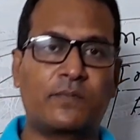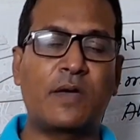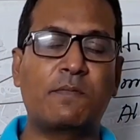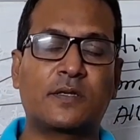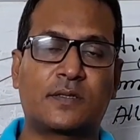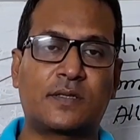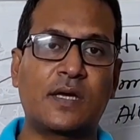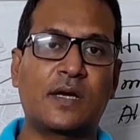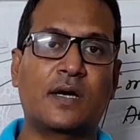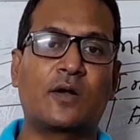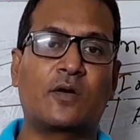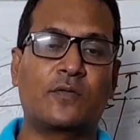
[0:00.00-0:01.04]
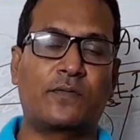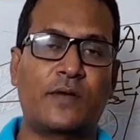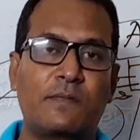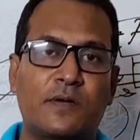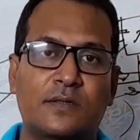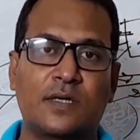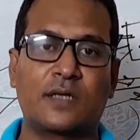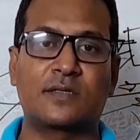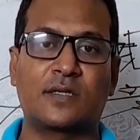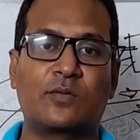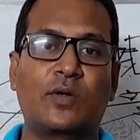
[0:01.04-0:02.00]
famous singer or famous
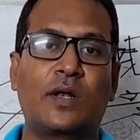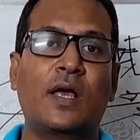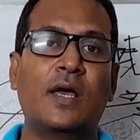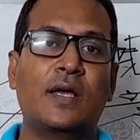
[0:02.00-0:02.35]
dancer will